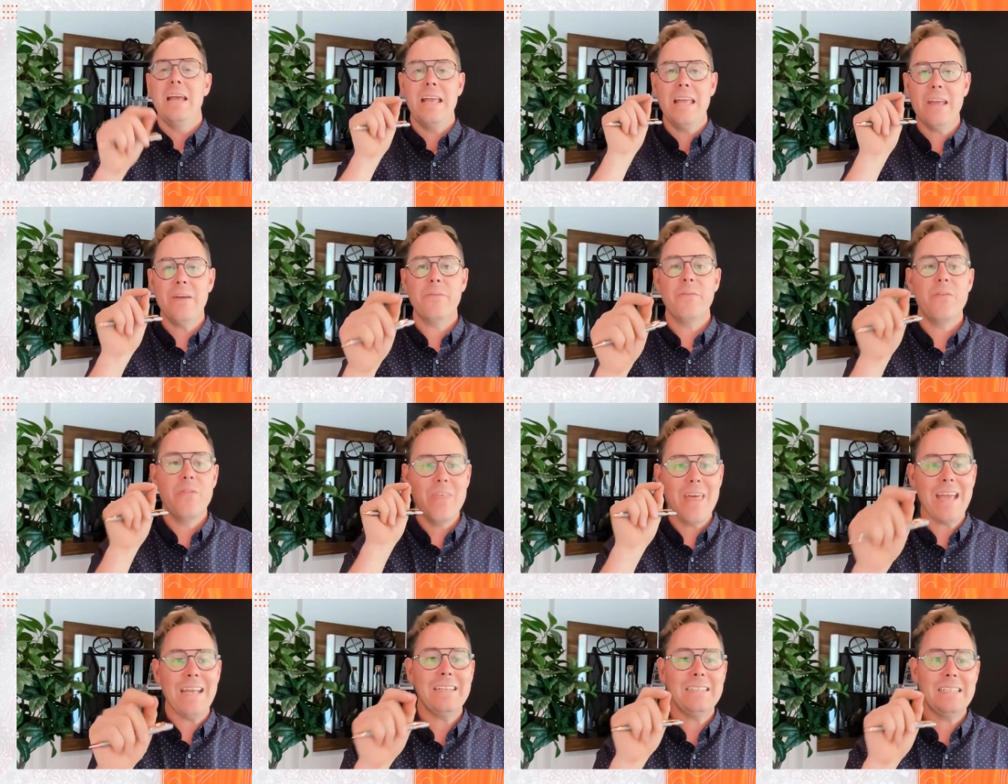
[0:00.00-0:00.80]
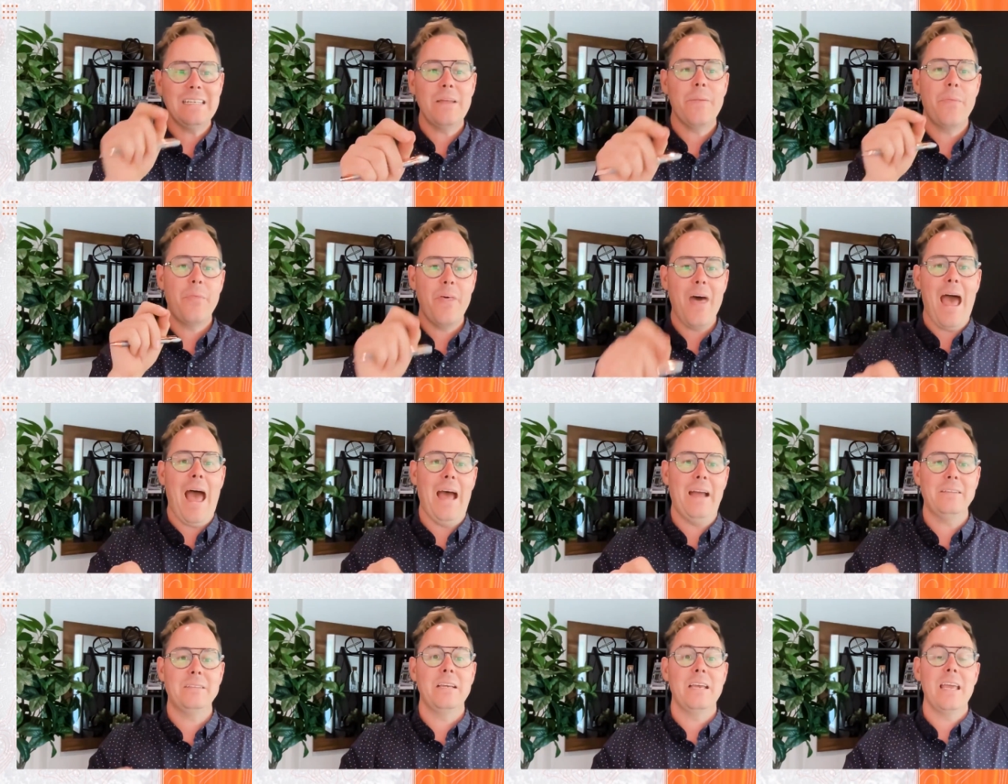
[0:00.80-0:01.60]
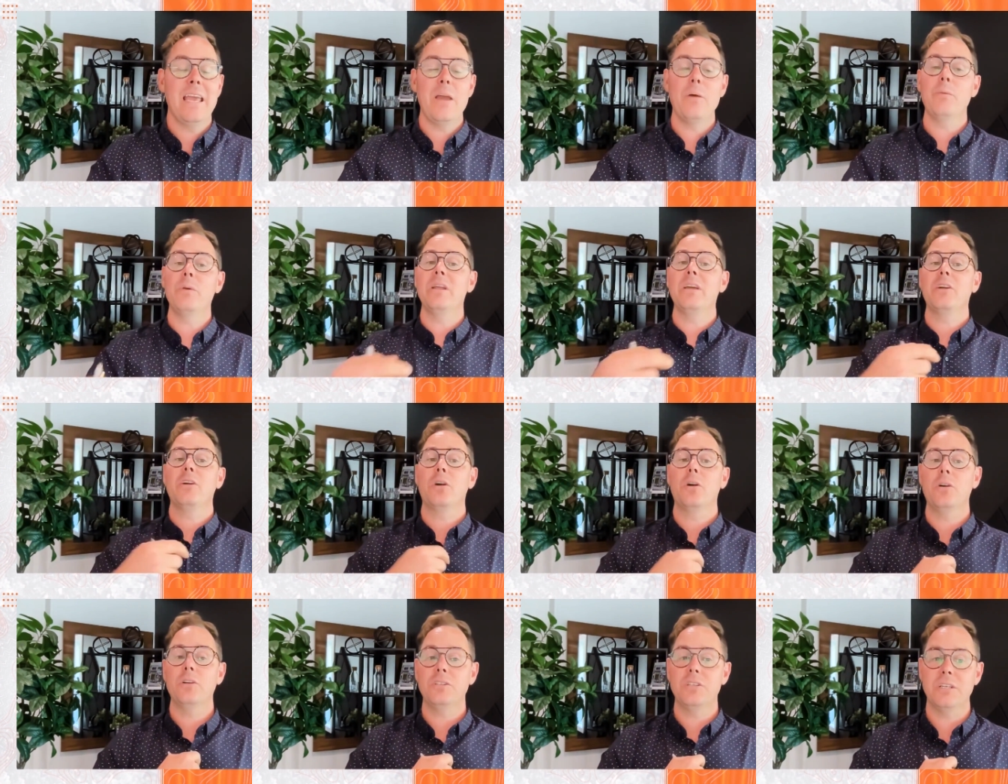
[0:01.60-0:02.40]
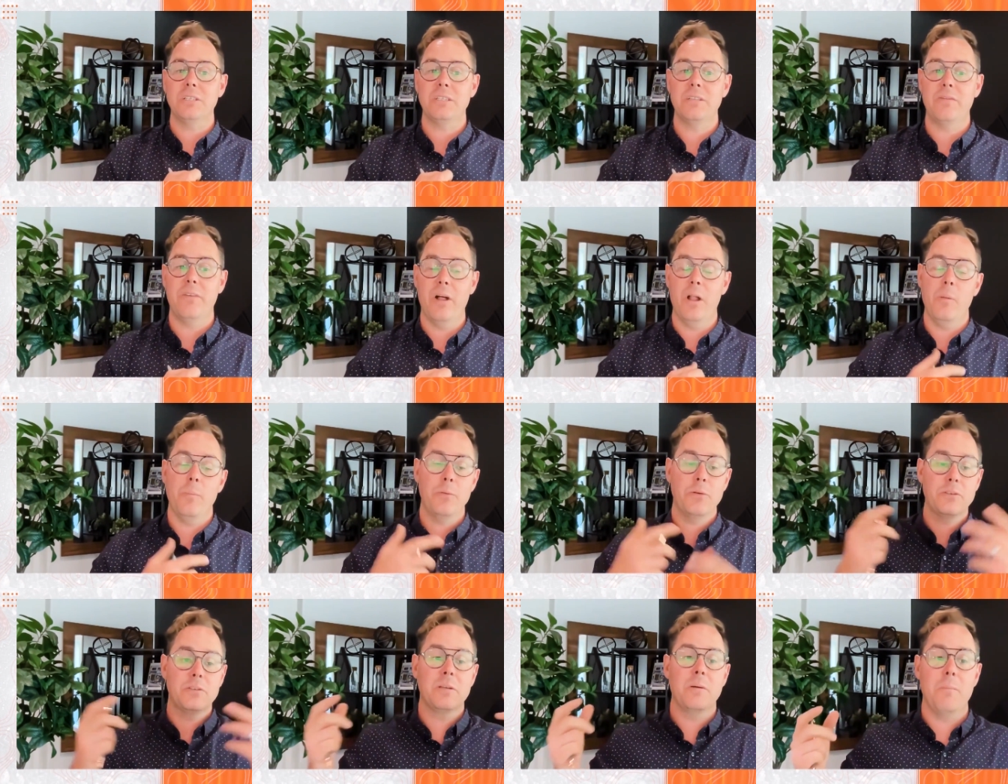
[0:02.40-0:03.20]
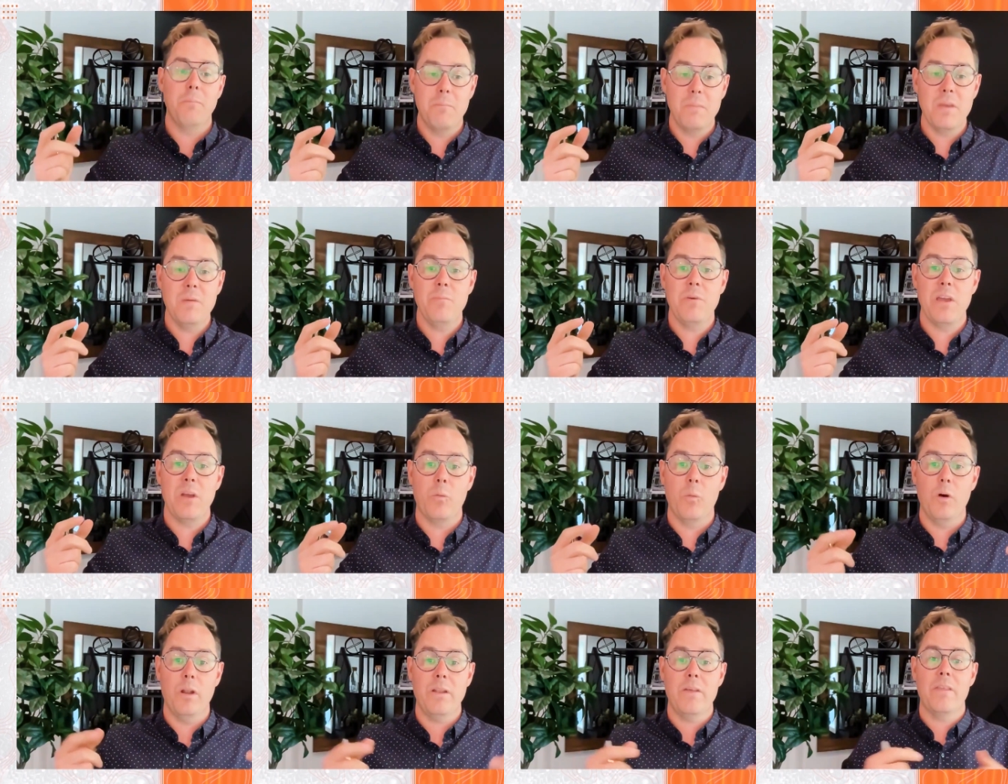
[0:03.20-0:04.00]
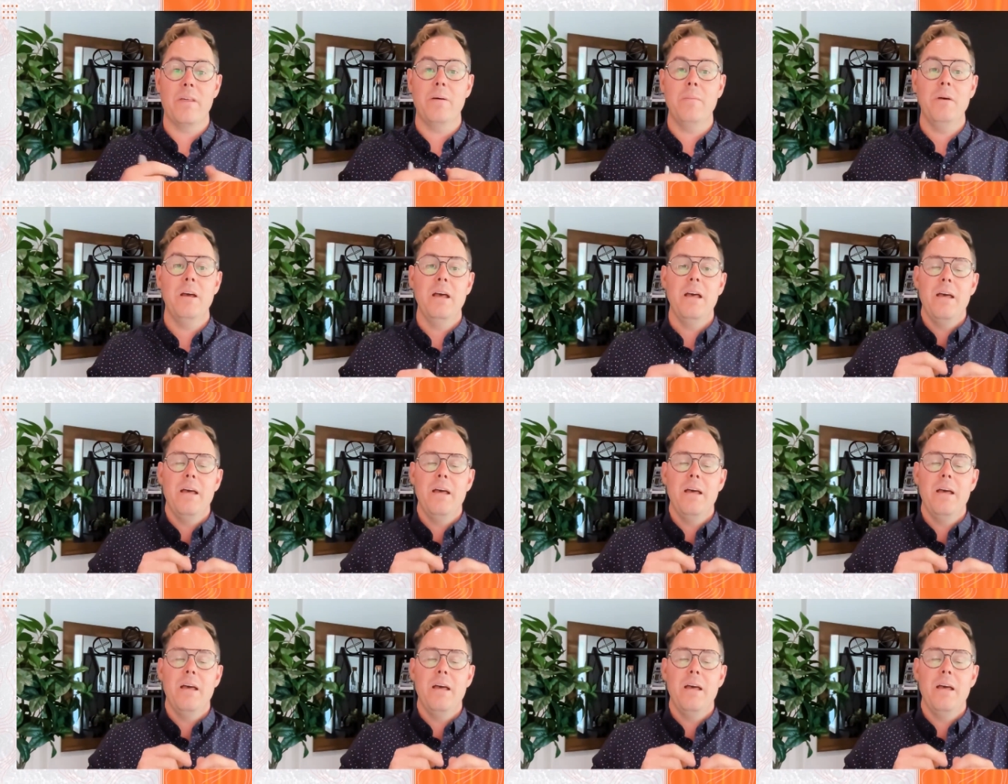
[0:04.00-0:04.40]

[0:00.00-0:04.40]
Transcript: if they did that, it would encourage us developers, me being one of them.